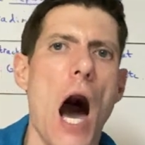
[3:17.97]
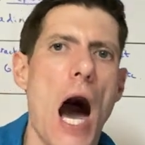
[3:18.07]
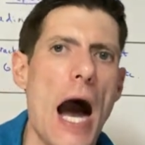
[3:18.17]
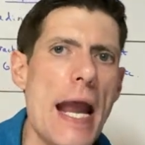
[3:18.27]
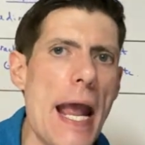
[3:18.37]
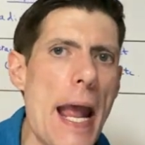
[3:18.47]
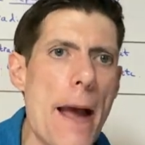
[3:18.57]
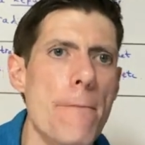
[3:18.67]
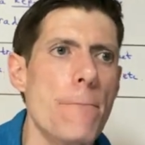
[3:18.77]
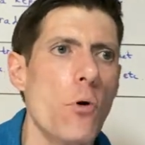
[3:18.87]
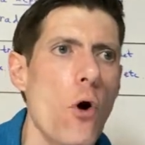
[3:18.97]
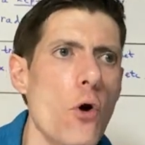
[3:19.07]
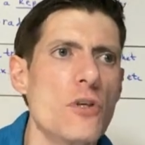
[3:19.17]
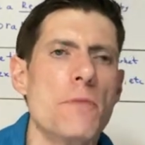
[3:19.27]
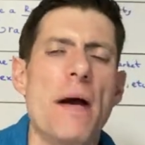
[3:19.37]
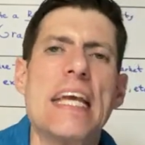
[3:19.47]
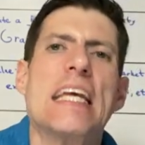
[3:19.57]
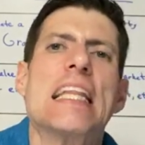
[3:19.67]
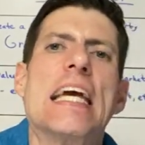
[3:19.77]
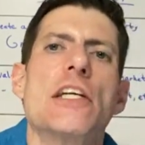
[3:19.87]
I am pro
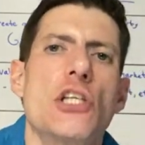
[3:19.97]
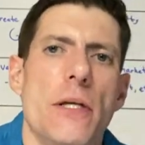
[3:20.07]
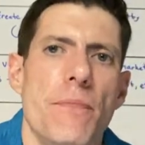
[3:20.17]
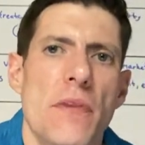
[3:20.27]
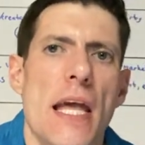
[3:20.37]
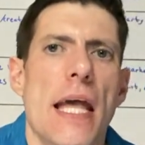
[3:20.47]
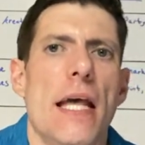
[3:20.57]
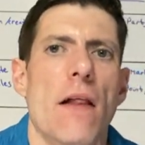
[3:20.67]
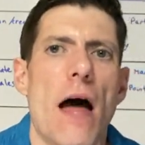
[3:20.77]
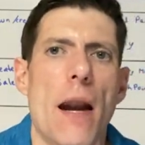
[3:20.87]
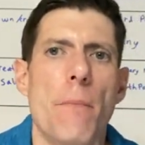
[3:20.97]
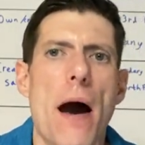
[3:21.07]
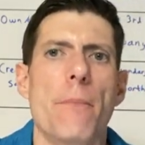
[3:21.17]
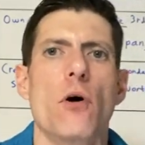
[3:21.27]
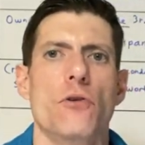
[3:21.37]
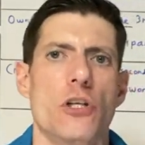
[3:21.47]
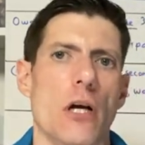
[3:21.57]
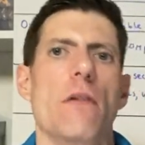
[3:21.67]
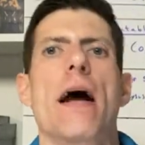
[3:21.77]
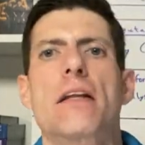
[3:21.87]
speculation in a lot of pop culture
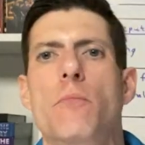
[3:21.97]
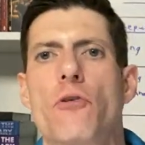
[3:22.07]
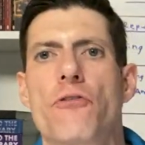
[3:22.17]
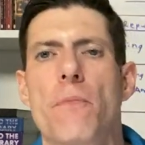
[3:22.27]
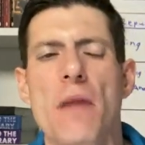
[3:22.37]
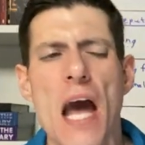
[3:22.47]
collectibles.